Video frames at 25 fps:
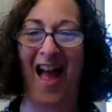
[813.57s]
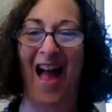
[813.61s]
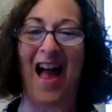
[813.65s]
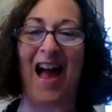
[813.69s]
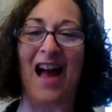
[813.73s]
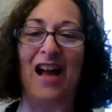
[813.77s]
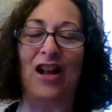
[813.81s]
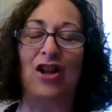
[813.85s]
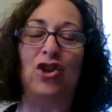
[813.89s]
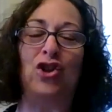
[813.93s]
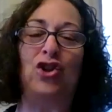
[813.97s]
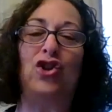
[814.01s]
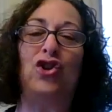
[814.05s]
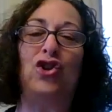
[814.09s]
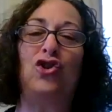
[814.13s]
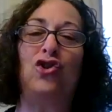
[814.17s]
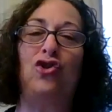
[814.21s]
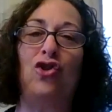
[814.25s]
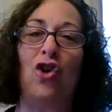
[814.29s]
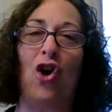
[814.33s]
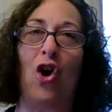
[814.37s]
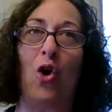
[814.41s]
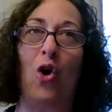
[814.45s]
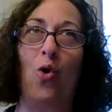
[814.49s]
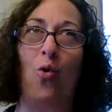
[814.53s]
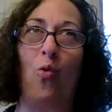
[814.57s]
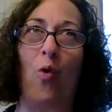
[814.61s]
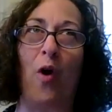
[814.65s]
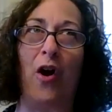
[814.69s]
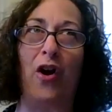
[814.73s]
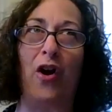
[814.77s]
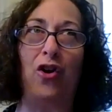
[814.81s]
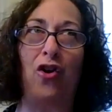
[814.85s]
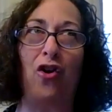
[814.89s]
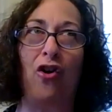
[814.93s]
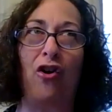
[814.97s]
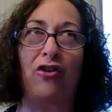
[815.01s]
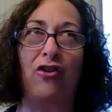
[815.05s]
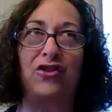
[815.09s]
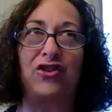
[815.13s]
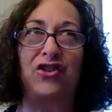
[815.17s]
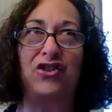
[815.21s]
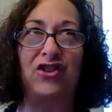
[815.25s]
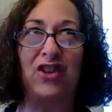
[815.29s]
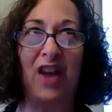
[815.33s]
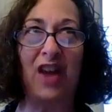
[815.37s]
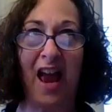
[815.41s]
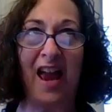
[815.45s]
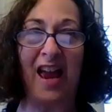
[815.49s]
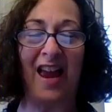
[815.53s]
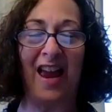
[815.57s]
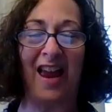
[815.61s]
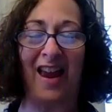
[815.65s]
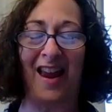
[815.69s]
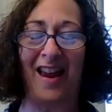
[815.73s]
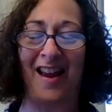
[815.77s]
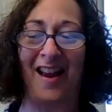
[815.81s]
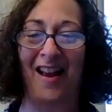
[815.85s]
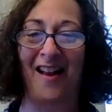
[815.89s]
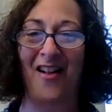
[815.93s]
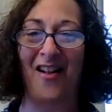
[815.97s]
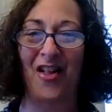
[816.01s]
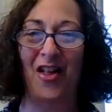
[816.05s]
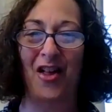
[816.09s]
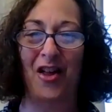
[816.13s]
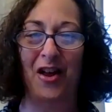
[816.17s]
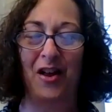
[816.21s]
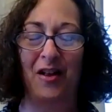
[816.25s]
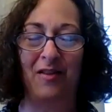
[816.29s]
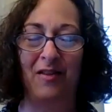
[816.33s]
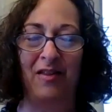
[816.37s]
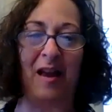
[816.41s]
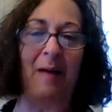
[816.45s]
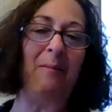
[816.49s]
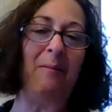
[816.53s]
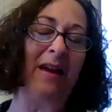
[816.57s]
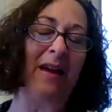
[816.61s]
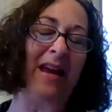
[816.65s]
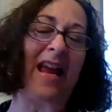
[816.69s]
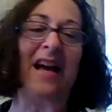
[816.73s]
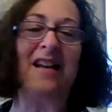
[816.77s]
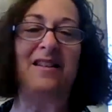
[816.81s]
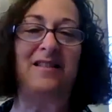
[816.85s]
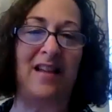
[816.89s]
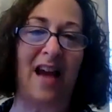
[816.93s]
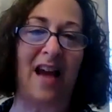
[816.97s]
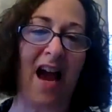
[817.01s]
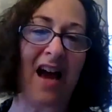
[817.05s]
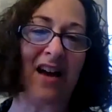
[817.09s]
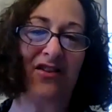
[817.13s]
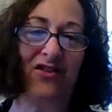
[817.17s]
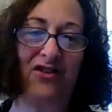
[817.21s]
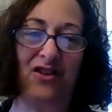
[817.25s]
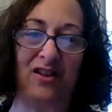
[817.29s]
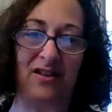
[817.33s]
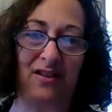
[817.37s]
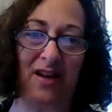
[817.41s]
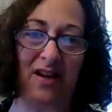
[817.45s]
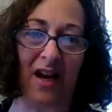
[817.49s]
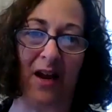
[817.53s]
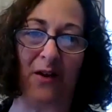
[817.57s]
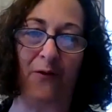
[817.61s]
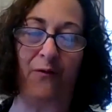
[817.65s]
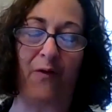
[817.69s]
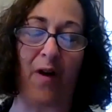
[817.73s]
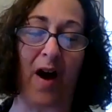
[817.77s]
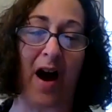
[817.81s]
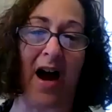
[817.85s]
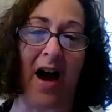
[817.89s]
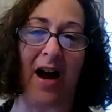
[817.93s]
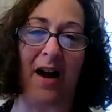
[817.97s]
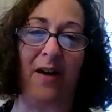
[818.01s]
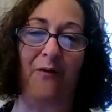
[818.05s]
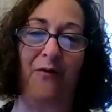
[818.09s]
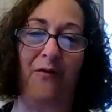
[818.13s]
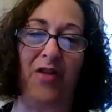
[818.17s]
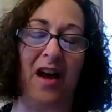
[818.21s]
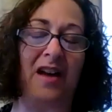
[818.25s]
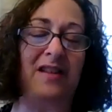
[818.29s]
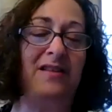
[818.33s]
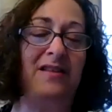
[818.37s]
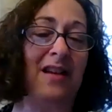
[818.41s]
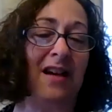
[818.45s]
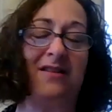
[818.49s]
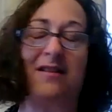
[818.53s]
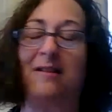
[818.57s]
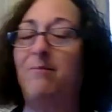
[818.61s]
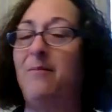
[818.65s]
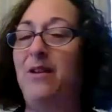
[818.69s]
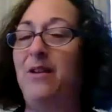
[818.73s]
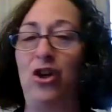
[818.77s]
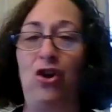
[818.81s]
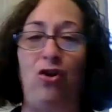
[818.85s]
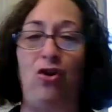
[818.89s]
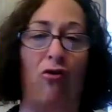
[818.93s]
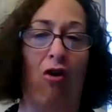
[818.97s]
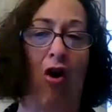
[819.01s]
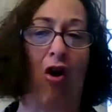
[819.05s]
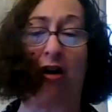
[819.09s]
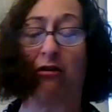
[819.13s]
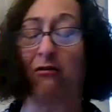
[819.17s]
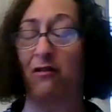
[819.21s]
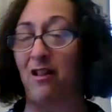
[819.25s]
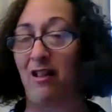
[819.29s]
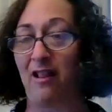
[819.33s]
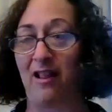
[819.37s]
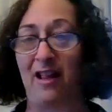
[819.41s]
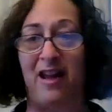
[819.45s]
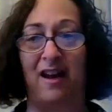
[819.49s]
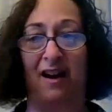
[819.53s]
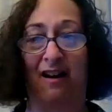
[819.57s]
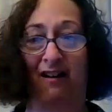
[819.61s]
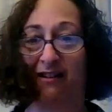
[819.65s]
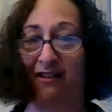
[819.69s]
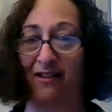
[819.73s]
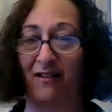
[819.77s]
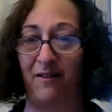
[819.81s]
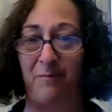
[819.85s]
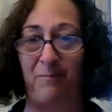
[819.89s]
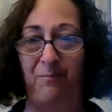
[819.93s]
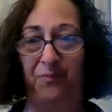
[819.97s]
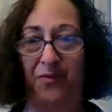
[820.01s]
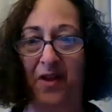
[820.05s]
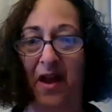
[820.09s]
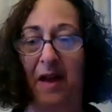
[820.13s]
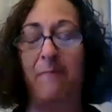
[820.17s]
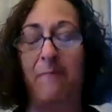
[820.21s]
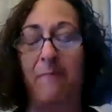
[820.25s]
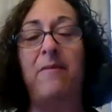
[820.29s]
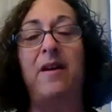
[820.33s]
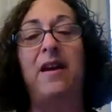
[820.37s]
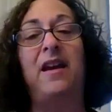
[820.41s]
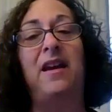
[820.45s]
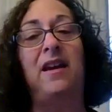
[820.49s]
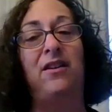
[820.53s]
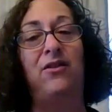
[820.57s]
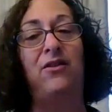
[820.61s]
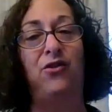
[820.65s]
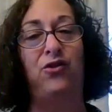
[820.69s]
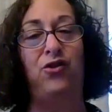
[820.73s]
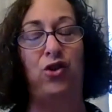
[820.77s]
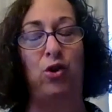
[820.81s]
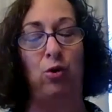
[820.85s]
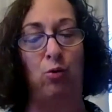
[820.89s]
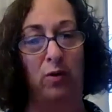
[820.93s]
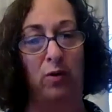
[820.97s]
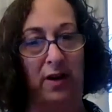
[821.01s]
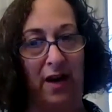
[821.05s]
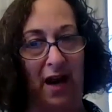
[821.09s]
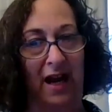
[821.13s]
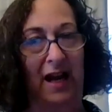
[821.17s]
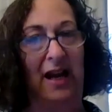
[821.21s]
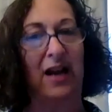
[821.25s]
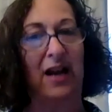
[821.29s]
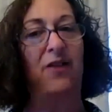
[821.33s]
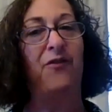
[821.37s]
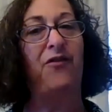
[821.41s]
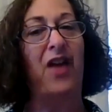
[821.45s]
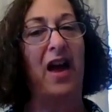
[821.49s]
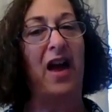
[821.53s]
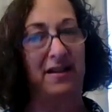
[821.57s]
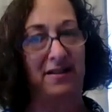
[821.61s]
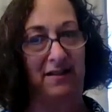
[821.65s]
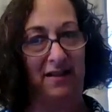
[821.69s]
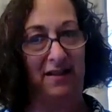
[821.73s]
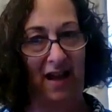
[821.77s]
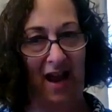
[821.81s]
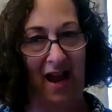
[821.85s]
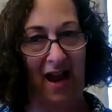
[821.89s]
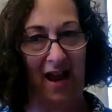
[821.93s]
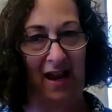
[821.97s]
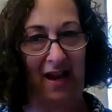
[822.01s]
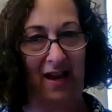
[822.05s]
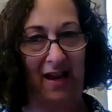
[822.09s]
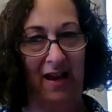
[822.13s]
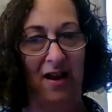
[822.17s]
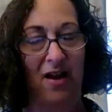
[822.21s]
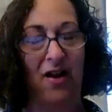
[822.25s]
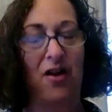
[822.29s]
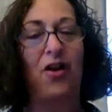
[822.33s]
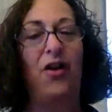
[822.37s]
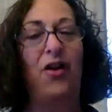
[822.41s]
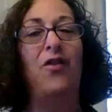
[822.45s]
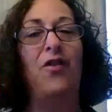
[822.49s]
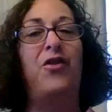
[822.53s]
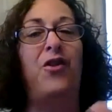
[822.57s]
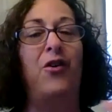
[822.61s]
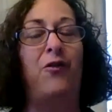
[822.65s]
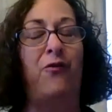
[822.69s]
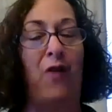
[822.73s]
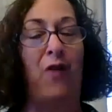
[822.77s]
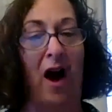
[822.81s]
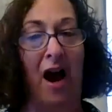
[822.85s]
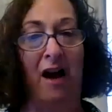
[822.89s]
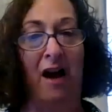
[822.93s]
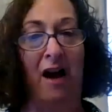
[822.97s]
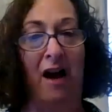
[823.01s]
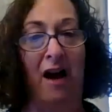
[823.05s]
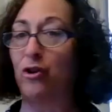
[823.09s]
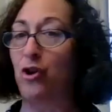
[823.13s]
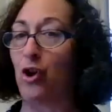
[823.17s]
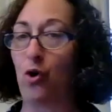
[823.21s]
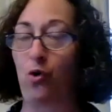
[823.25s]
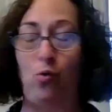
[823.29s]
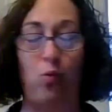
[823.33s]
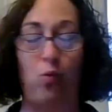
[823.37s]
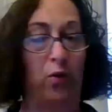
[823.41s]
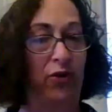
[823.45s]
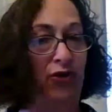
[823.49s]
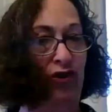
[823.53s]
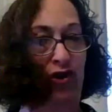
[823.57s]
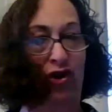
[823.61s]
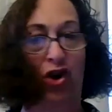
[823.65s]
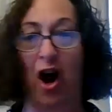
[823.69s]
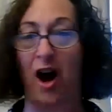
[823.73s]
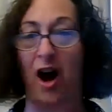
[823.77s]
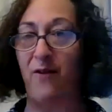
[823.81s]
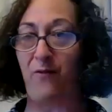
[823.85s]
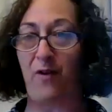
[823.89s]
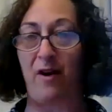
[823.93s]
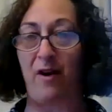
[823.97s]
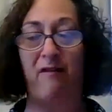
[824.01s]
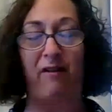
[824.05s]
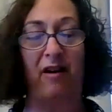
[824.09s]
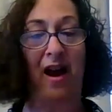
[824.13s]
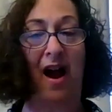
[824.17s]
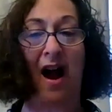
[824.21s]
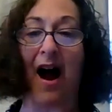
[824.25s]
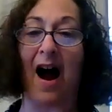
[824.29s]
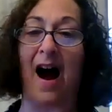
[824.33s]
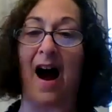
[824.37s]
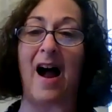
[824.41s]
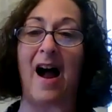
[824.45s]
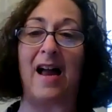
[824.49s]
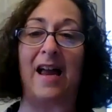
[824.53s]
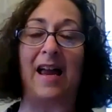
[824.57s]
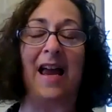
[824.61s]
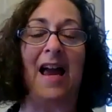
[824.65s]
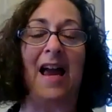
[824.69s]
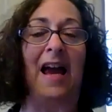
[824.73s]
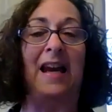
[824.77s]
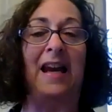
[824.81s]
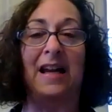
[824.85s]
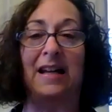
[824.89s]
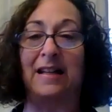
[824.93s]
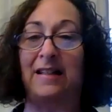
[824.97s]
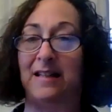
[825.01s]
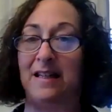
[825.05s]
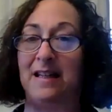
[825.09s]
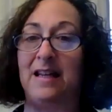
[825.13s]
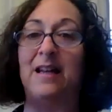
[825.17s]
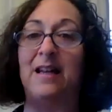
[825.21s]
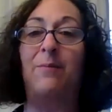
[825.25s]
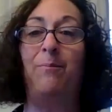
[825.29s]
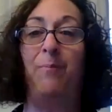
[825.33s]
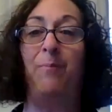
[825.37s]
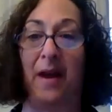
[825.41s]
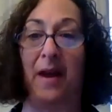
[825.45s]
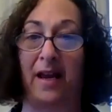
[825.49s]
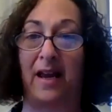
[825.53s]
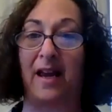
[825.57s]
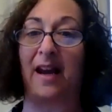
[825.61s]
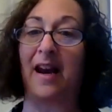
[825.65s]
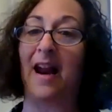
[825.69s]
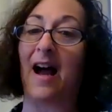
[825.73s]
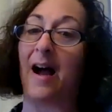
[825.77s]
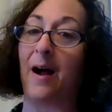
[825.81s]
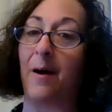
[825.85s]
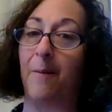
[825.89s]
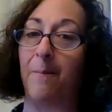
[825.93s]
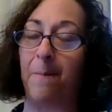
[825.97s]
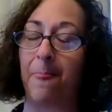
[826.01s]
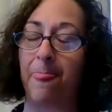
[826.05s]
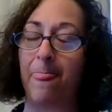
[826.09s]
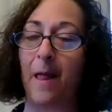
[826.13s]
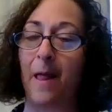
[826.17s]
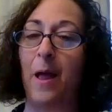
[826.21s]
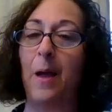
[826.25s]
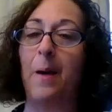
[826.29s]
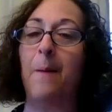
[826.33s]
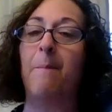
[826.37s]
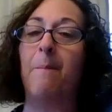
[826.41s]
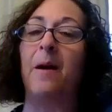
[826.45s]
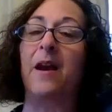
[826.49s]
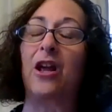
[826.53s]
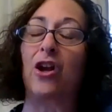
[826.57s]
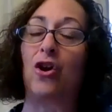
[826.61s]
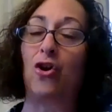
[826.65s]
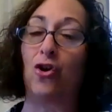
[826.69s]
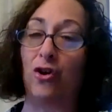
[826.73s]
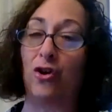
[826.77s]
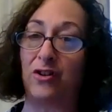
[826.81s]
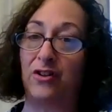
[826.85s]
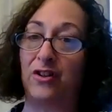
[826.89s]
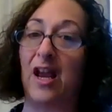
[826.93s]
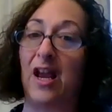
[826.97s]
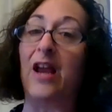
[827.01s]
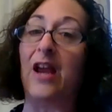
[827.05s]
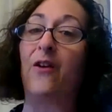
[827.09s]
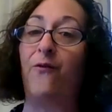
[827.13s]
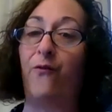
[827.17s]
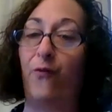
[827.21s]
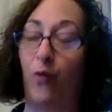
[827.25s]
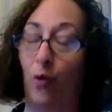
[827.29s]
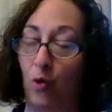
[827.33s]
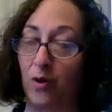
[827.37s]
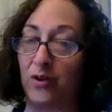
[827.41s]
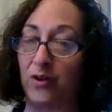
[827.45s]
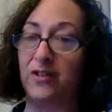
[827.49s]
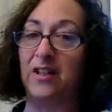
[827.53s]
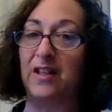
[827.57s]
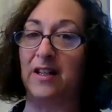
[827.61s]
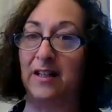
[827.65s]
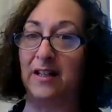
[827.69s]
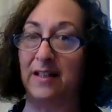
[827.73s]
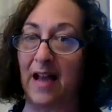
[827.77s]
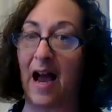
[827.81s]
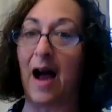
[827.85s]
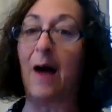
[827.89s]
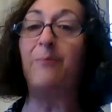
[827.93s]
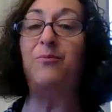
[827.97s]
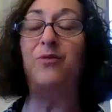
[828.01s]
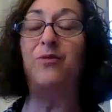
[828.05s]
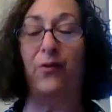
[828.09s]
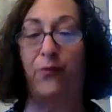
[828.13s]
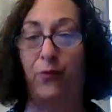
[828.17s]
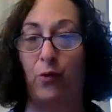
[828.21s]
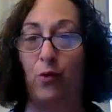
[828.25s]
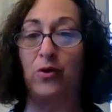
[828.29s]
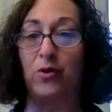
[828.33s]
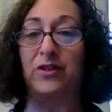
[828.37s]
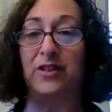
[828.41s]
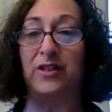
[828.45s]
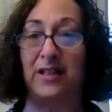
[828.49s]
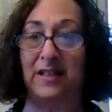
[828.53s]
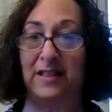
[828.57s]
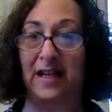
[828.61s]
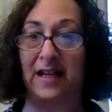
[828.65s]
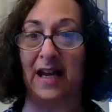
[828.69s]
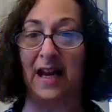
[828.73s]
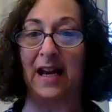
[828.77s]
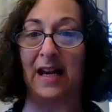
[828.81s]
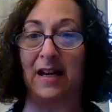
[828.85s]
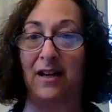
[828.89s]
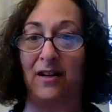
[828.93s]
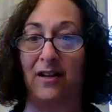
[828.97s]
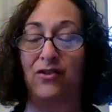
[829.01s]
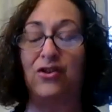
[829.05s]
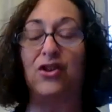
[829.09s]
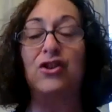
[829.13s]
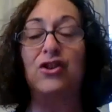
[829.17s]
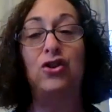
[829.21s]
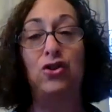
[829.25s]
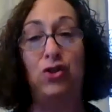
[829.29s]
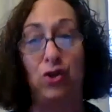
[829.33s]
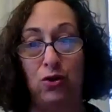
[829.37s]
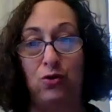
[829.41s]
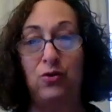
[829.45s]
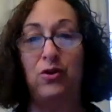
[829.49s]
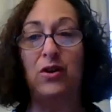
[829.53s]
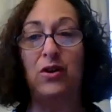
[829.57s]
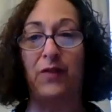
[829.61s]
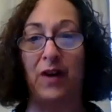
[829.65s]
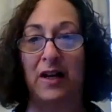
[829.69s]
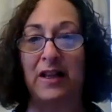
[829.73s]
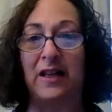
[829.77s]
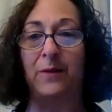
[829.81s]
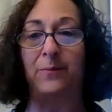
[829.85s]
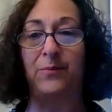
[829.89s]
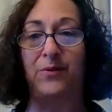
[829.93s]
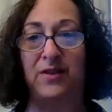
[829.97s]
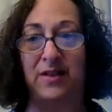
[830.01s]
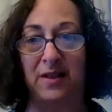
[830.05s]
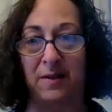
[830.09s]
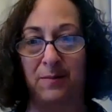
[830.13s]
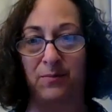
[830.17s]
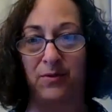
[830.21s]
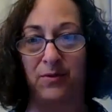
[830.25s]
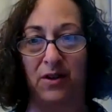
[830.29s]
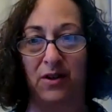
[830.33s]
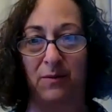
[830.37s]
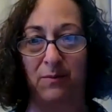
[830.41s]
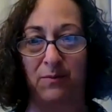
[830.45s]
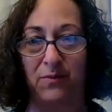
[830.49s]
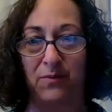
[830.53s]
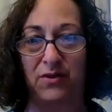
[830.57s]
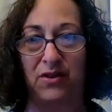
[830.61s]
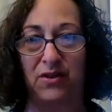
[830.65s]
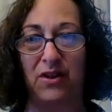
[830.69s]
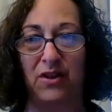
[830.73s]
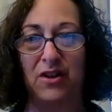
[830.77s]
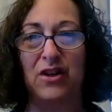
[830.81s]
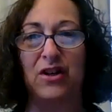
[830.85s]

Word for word: and so when you're saying let me get tested day five that doesn't mean you're all clear that means you were negative that day the viral load was not very high and it didn't pick it up but it could take 14 up to 14 days to develop symptoms